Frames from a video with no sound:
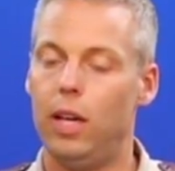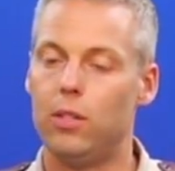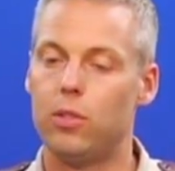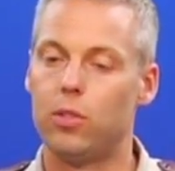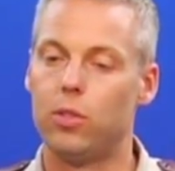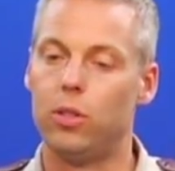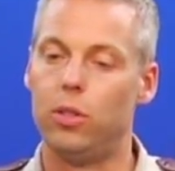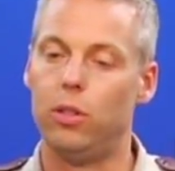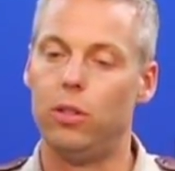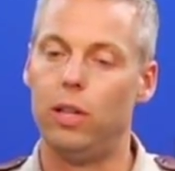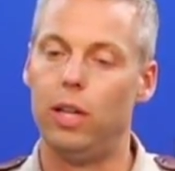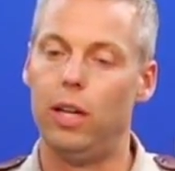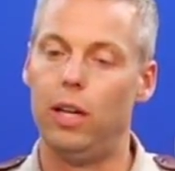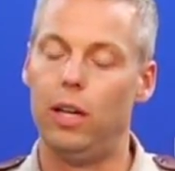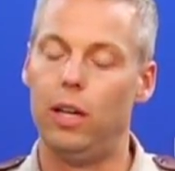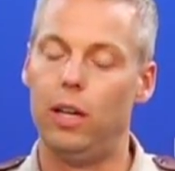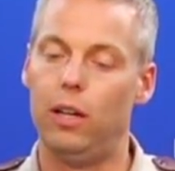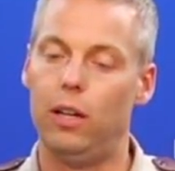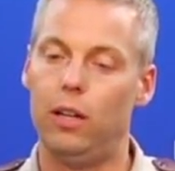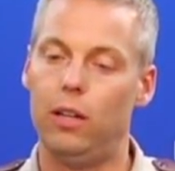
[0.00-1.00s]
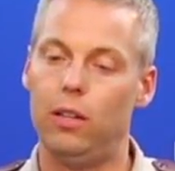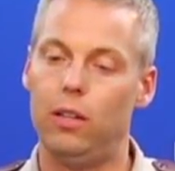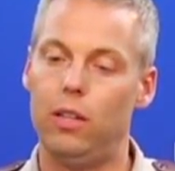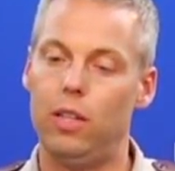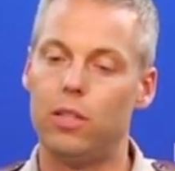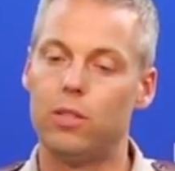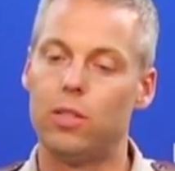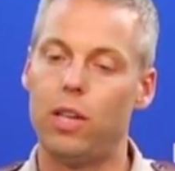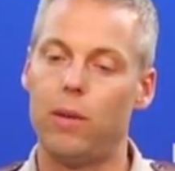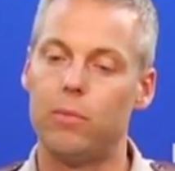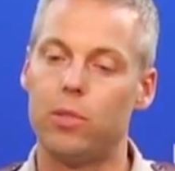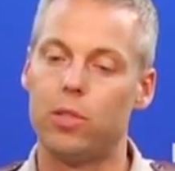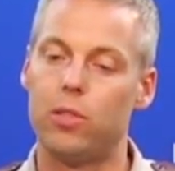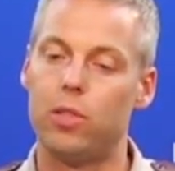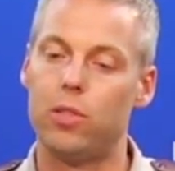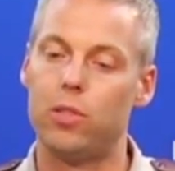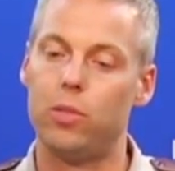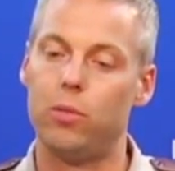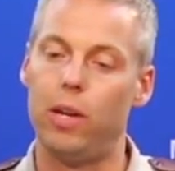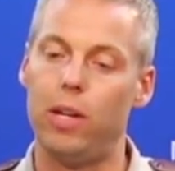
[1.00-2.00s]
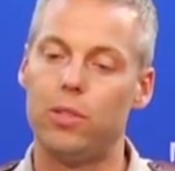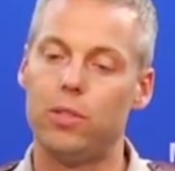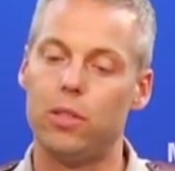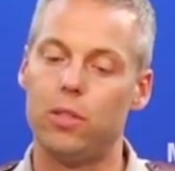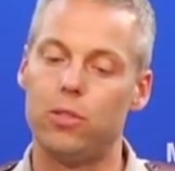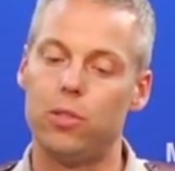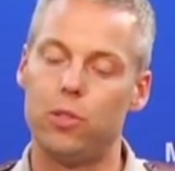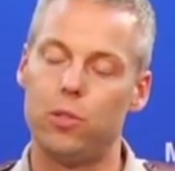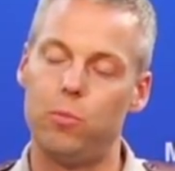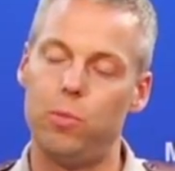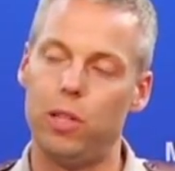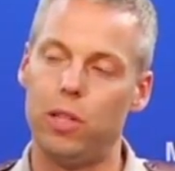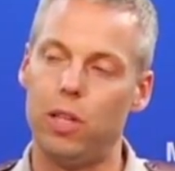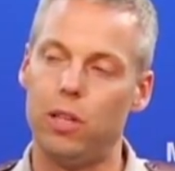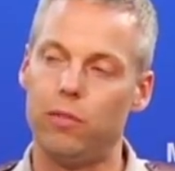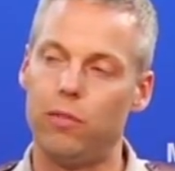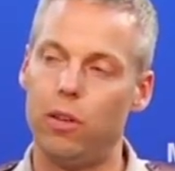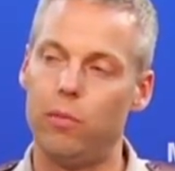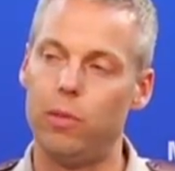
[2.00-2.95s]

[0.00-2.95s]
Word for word: And so these types of situations, just speaking